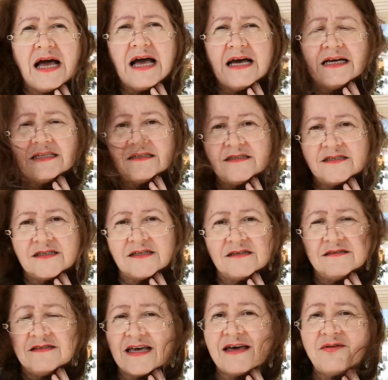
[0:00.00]

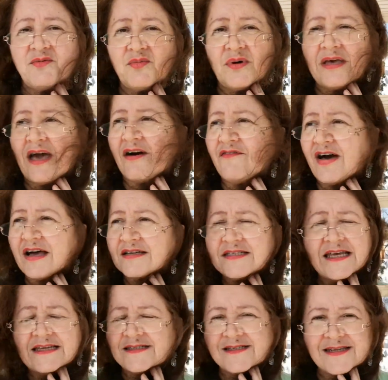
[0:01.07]
And then we have
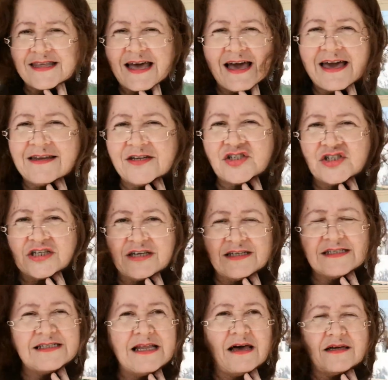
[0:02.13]
access to that energy.
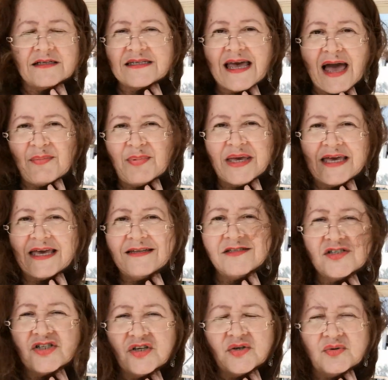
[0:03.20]
It's like tapping
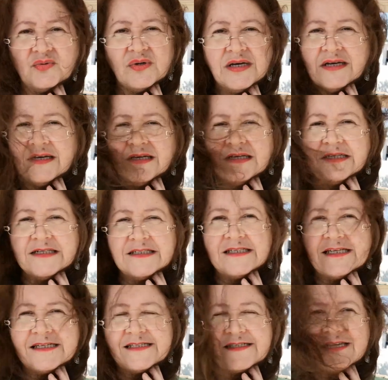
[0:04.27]
into
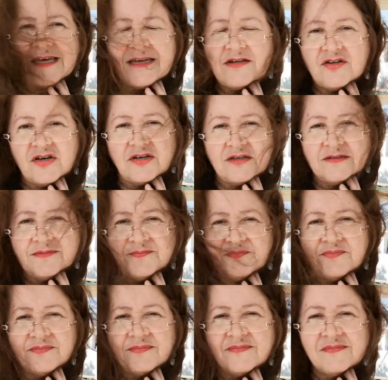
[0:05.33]
this
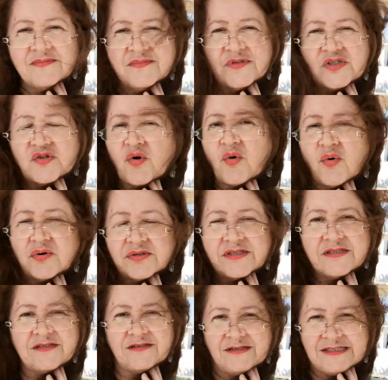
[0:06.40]
inner
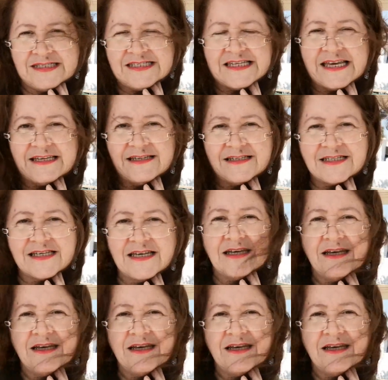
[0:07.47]
source state